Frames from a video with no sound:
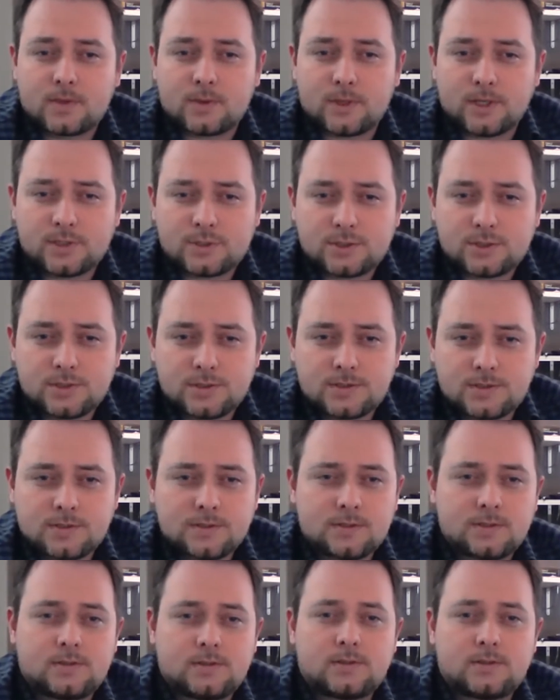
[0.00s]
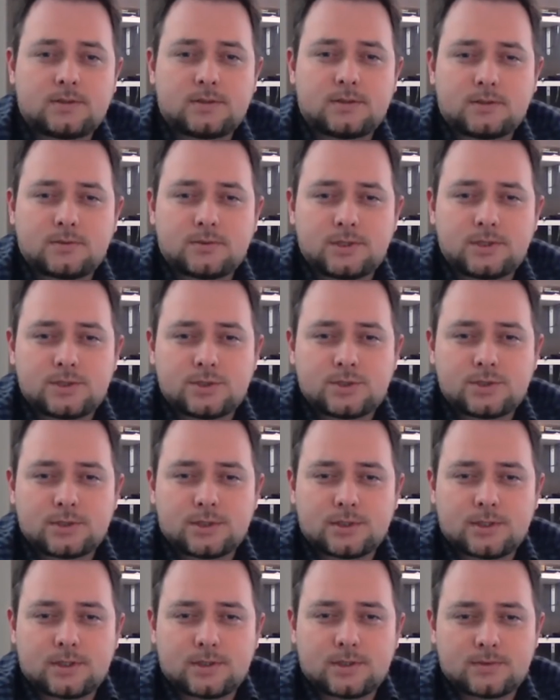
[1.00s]
questions
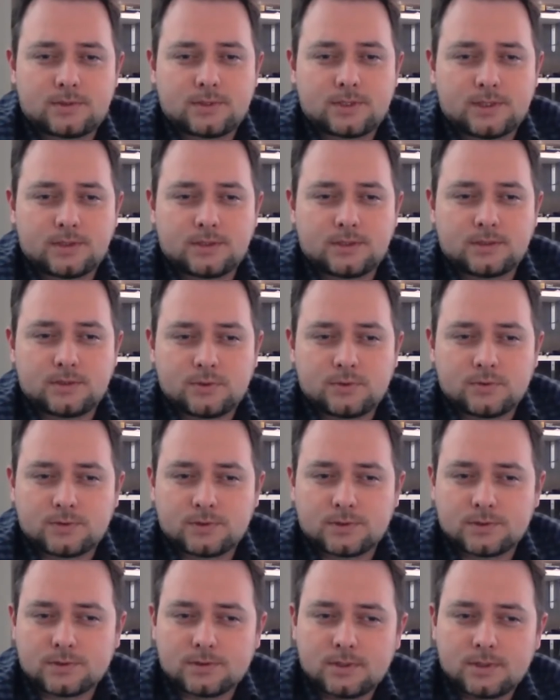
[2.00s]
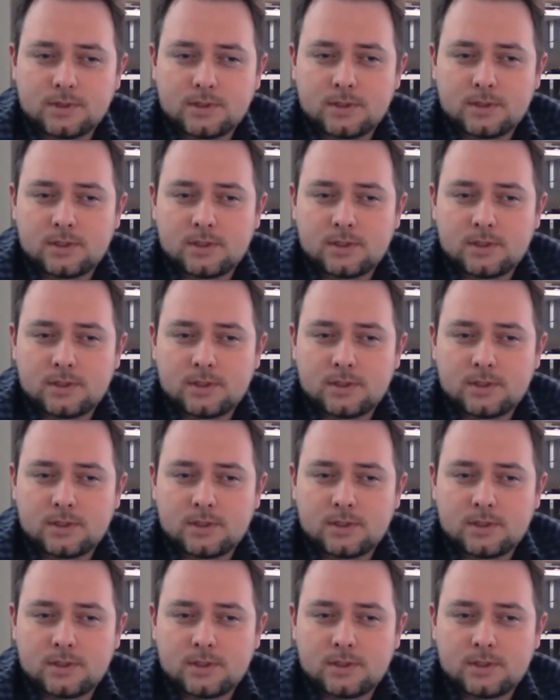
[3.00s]
which are related to the